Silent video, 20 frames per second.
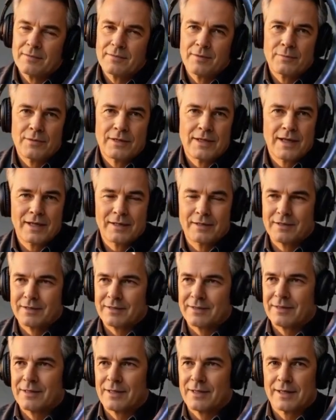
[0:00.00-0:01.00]
from an
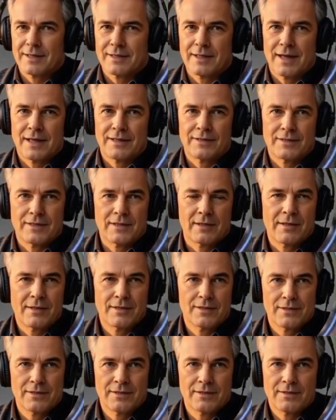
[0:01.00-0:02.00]
agency like NASA,
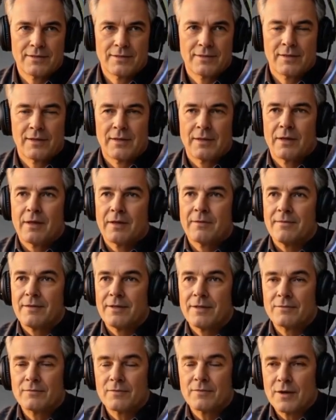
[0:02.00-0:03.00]
it often
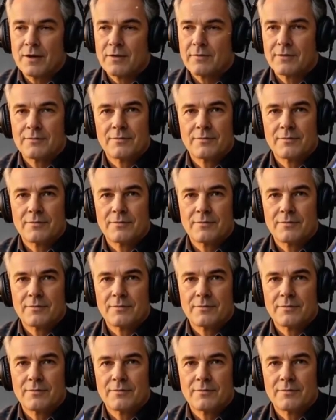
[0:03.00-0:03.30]
involves